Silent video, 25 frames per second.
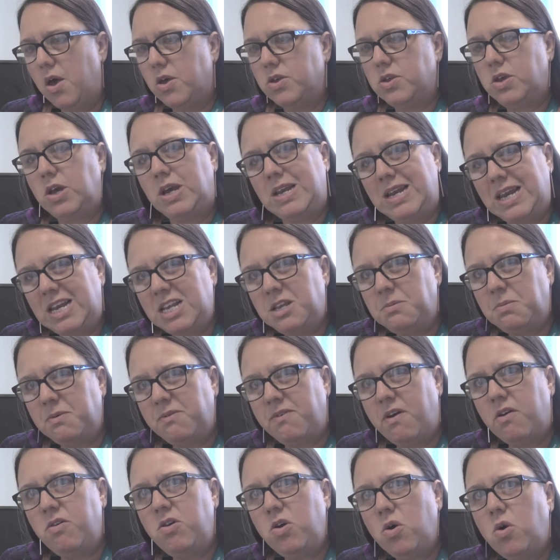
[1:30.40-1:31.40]
So you need to be
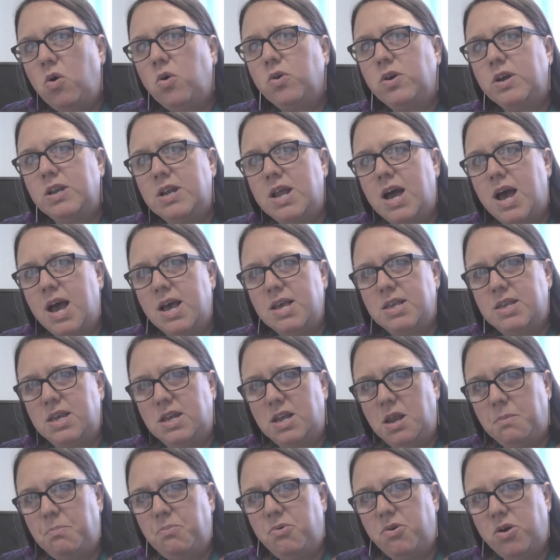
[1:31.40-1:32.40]
very organised
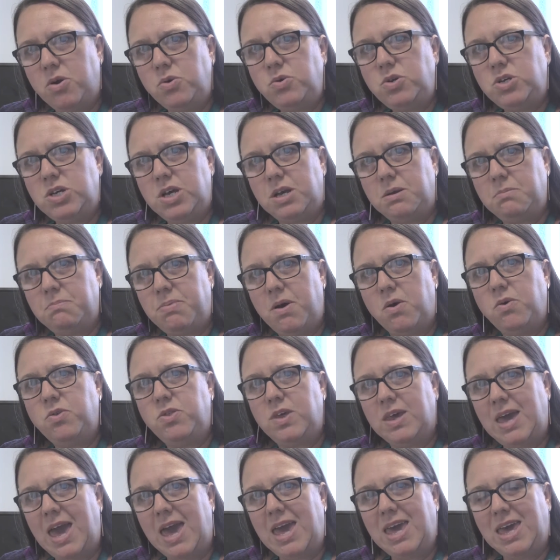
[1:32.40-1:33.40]
in approaching both
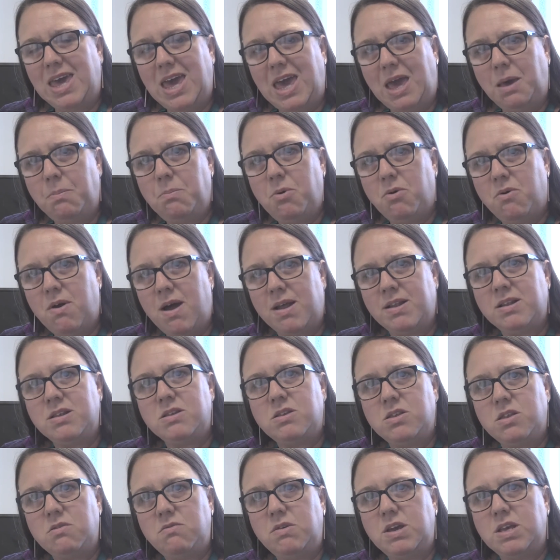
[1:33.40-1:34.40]
the gatekeeper
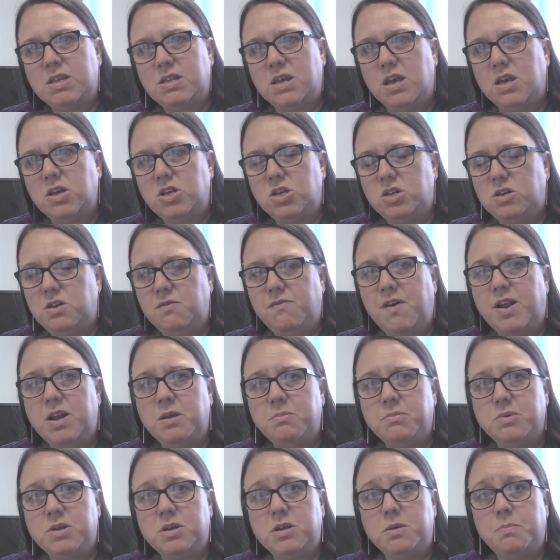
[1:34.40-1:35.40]
and the research
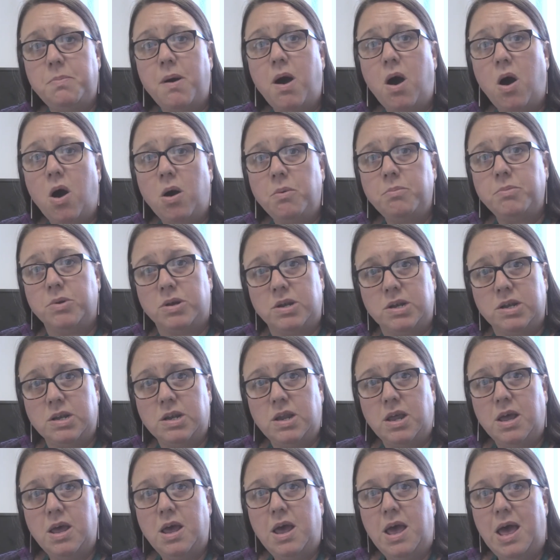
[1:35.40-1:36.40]
development
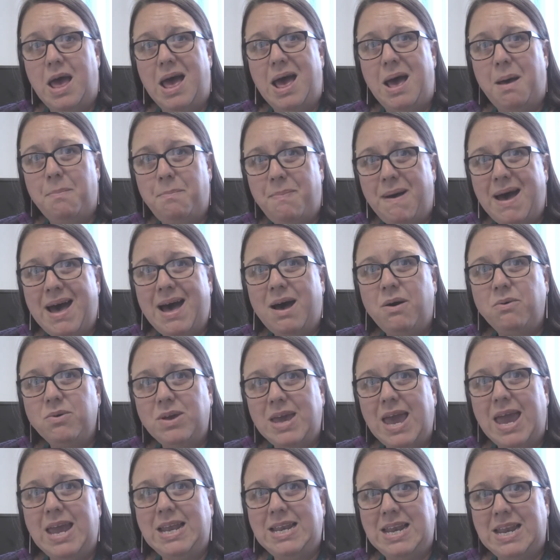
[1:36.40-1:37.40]
department
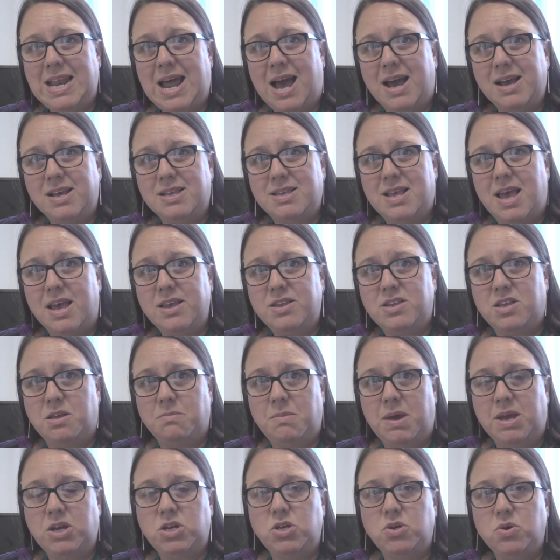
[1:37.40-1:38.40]
about gaining access to
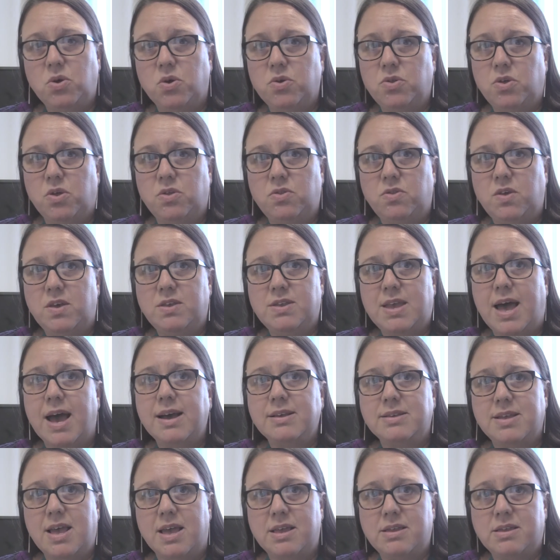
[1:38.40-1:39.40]
make sure that this
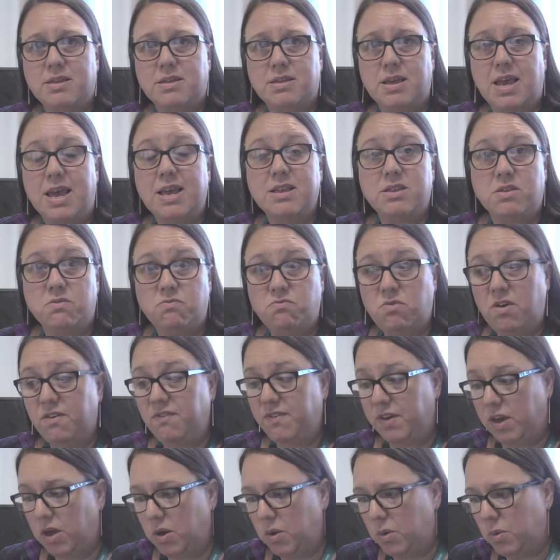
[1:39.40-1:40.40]
access isn't
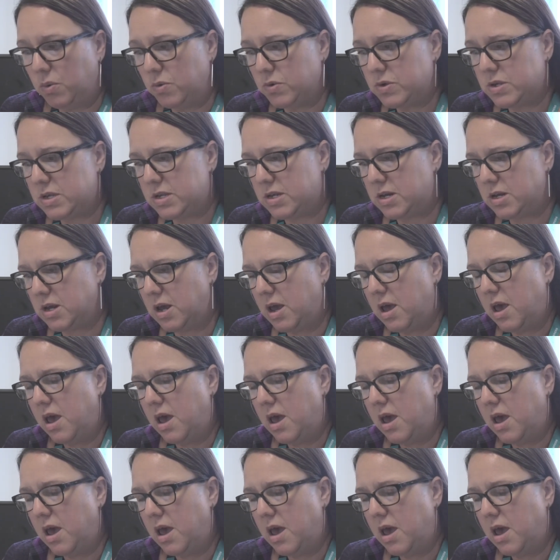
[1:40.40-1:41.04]
refused.